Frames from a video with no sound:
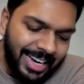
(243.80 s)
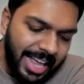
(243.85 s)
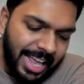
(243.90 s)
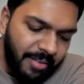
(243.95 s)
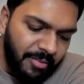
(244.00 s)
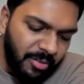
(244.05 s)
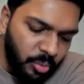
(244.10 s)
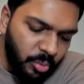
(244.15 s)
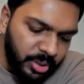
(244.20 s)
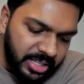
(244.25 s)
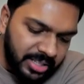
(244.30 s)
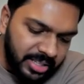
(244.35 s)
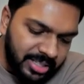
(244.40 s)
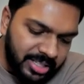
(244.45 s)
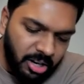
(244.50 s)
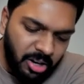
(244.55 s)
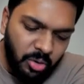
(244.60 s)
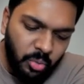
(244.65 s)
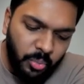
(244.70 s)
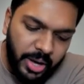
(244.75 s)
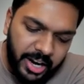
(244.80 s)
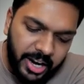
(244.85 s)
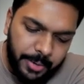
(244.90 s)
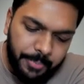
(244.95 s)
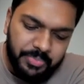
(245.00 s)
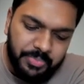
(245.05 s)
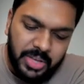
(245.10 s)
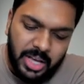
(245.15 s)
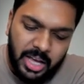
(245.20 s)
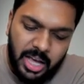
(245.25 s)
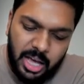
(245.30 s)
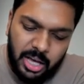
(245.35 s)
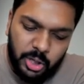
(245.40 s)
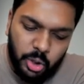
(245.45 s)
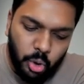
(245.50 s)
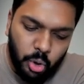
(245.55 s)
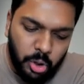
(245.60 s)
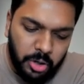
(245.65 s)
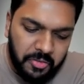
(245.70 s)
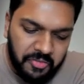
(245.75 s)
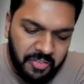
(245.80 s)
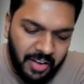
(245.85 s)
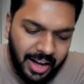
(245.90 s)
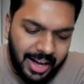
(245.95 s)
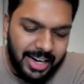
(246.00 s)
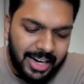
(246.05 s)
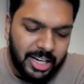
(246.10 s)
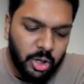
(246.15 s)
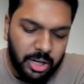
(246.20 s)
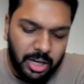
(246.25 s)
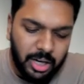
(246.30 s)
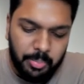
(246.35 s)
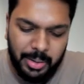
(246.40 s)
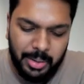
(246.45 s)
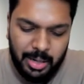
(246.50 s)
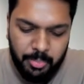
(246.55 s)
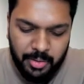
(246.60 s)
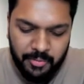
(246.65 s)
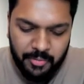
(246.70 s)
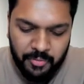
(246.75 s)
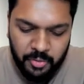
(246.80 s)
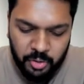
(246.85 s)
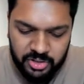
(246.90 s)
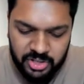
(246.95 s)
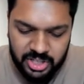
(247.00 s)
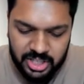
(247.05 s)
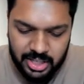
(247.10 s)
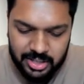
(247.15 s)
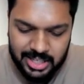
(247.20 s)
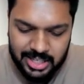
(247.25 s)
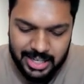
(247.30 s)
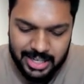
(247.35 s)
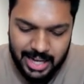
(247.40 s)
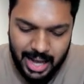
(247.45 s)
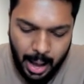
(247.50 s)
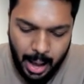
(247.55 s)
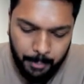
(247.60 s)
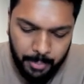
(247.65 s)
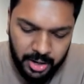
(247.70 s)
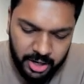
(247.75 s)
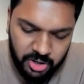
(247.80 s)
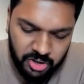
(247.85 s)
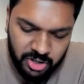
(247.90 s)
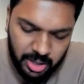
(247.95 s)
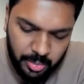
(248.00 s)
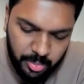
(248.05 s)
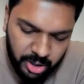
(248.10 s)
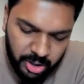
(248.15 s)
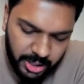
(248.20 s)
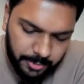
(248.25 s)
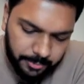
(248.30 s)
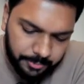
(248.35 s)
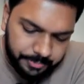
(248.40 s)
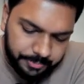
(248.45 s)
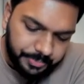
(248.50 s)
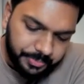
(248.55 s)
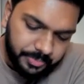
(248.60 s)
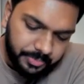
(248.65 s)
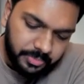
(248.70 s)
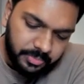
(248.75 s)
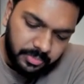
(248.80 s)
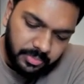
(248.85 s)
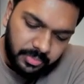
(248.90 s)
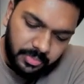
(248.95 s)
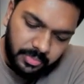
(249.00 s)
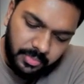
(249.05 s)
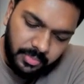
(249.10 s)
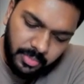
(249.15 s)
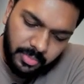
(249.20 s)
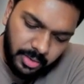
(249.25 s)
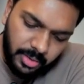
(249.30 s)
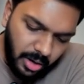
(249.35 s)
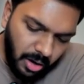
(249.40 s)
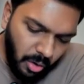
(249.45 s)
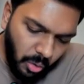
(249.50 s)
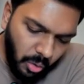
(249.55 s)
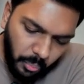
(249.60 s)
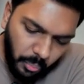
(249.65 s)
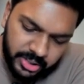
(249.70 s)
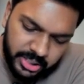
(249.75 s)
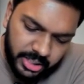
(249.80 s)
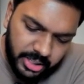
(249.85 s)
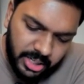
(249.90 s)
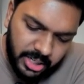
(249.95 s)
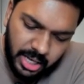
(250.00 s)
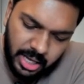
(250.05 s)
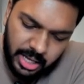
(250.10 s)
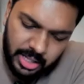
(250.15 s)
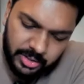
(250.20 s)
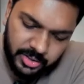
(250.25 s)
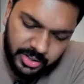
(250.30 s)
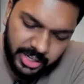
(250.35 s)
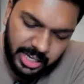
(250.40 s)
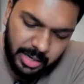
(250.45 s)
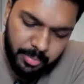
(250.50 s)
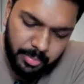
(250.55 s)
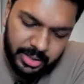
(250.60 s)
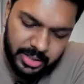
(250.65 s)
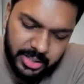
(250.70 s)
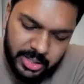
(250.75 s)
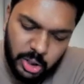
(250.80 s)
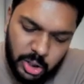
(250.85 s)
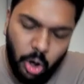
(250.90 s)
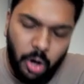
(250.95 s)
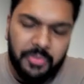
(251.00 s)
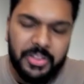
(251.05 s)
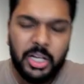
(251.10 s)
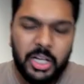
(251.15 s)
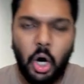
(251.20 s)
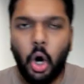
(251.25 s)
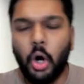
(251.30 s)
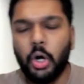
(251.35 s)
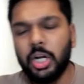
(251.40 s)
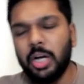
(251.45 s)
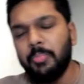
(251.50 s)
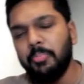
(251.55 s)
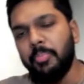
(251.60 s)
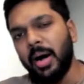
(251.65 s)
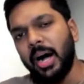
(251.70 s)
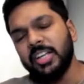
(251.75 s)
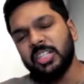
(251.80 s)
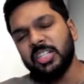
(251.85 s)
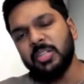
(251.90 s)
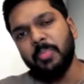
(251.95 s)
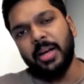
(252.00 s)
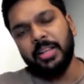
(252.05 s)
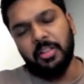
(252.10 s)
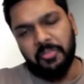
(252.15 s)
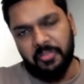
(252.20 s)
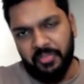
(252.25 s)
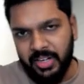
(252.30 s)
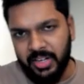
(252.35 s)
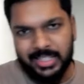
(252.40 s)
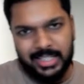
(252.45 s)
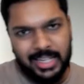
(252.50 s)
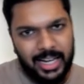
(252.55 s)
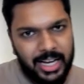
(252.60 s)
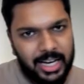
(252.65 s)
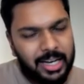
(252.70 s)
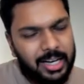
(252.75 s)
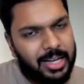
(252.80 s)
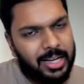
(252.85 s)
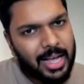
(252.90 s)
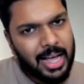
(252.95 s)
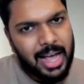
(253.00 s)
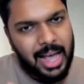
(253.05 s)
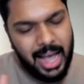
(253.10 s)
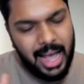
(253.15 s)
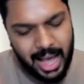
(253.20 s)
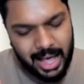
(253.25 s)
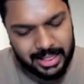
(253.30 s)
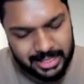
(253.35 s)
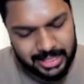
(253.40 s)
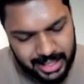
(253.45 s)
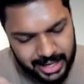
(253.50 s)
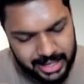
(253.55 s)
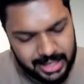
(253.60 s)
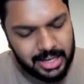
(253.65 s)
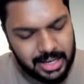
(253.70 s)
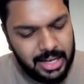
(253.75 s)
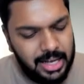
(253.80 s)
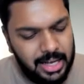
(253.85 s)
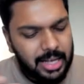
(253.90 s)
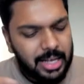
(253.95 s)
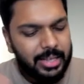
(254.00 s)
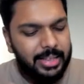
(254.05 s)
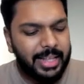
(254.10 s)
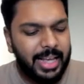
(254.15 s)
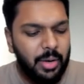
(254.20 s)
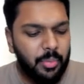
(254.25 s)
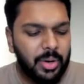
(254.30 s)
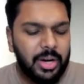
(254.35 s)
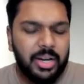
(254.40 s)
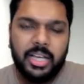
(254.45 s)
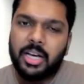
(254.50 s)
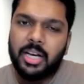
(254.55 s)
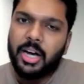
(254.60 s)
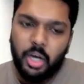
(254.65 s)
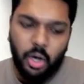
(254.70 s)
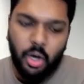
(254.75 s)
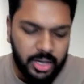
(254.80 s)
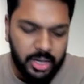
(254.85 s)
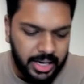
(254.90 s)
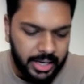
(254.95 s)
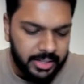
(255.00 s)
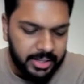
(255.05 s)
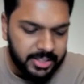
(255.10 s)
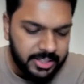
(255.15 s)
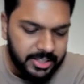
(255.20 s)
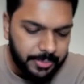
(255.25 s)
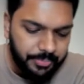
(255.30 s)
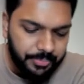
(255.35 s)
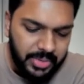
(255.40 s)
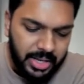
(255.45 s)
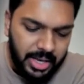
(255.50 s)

level was inserted wherein you could file your appeal before the GST Appellate Tribunal within 3 months of the order passed by the first layer, and then they will hear your case.